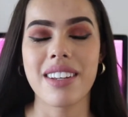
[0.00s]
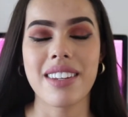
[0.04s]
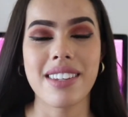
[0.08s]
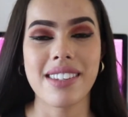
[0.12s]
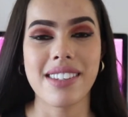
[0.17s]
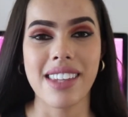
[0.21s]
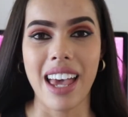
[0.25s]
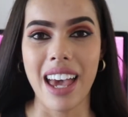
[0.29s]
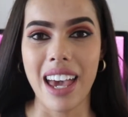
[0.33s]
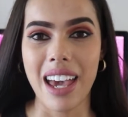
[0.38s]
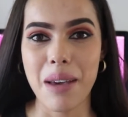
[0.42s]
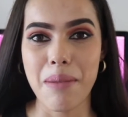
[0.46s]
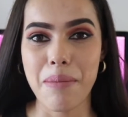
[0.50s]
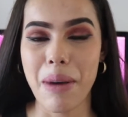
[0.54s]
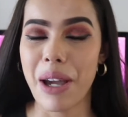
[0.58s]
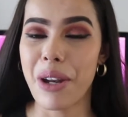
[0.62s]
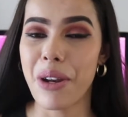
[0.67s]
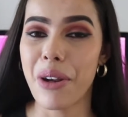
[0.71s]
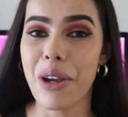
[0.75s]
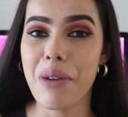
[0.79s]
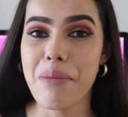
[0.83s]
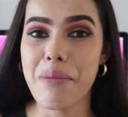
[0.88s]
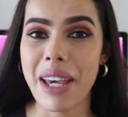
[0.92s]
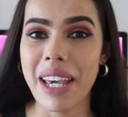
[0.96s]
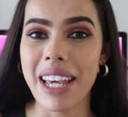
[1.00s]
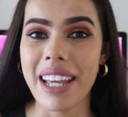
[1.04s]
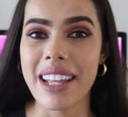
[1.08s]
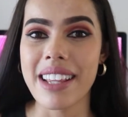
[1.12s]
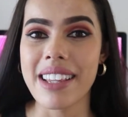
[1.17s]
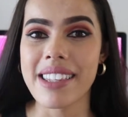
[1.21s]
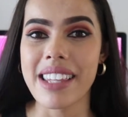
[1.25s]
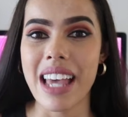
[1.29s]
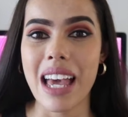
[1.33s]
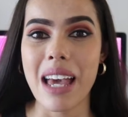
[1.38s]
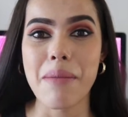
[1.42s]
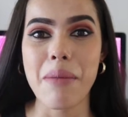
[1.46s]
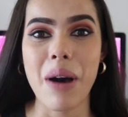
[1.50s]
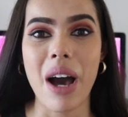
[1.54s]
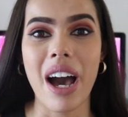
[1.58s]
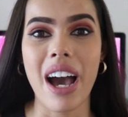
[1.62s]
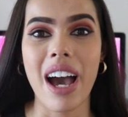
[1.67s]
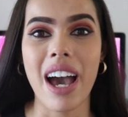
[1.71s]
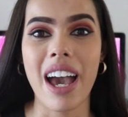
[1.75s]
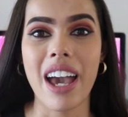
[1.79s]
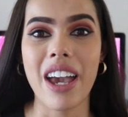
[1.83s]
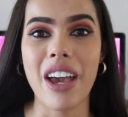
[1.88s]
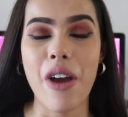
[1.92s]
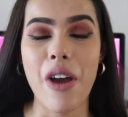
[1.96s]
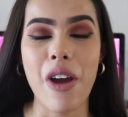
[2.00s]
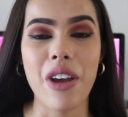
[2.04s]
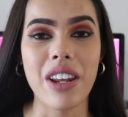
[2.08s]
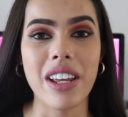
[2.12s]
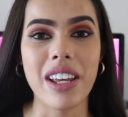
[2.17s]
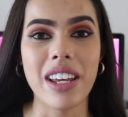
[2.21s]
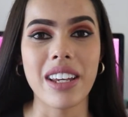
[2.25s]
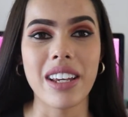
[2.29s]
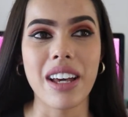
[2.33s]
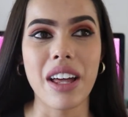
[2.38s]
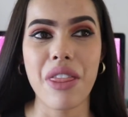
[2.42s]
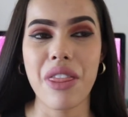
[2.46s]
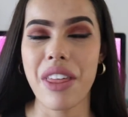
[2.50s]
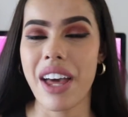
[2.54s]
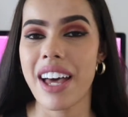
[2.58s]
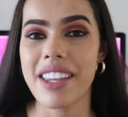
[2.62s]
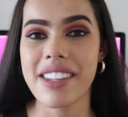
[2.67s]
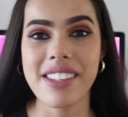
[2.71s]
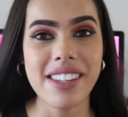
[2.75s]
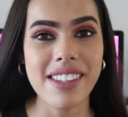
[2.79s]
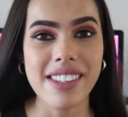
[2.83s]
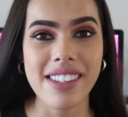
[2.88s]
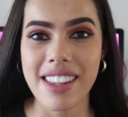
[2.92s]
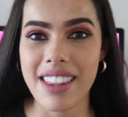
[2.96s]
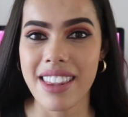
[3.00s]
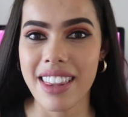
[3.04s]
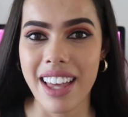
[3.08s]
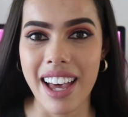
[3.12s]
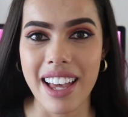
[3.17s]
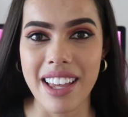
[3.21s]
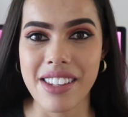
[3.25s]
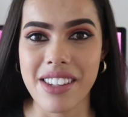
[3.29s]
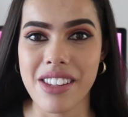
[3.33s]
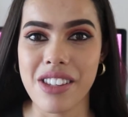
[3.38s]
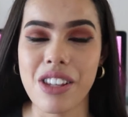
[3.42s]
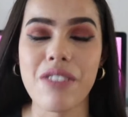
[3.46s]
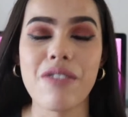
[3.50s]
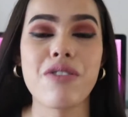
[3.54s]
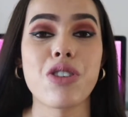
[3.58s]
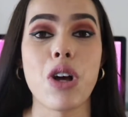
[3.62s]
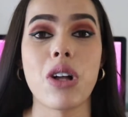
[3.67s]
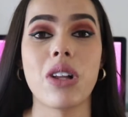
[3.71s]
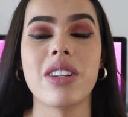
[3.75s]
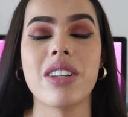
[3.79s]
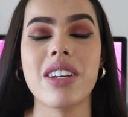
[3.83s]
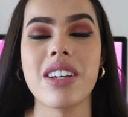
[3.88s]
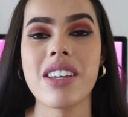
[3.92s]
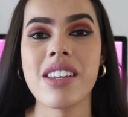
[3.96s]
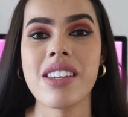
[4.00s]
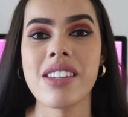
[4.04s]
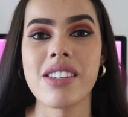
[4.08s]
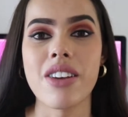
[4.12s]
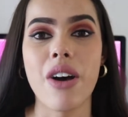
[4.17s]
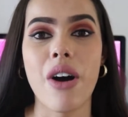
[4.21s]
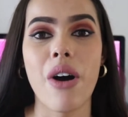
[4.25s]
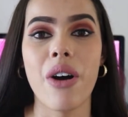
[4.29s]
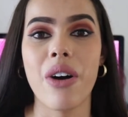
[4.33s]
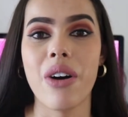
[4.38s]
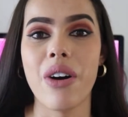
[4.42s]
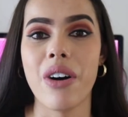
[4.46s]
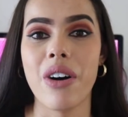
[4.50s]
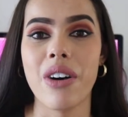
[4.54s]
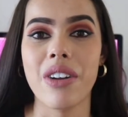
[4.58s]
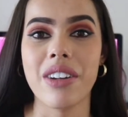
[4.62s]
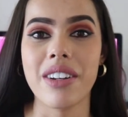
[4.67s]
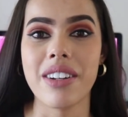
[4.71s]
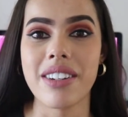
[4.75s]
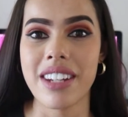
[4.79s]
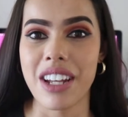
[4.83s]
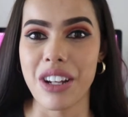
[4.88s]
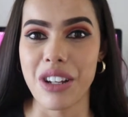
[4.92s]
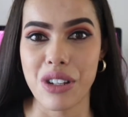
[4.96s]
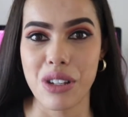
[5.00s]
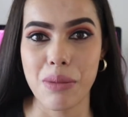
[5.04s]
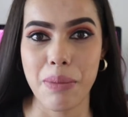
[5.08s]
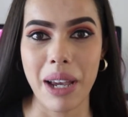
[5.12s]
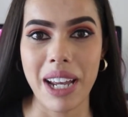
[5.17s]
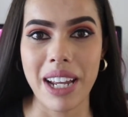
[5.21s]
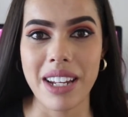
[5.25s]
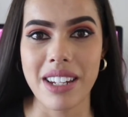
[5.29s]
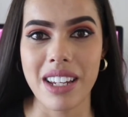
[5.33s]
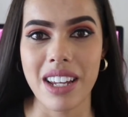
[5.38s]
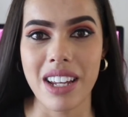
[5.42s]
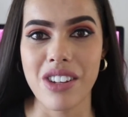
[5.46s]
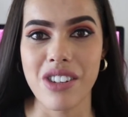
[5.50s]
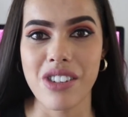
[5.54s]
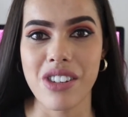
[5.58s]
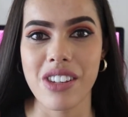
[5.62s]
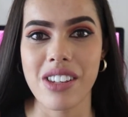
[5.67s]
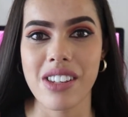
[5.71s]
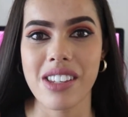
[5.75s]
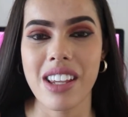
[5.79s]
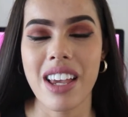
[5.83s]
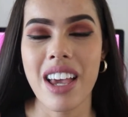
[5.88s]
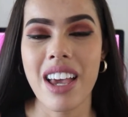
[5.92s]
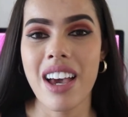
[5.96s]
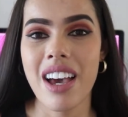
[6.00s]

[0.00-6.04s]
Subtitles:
say by no means am I earning thousands and thousands of dollars on Teachers Pay teachers.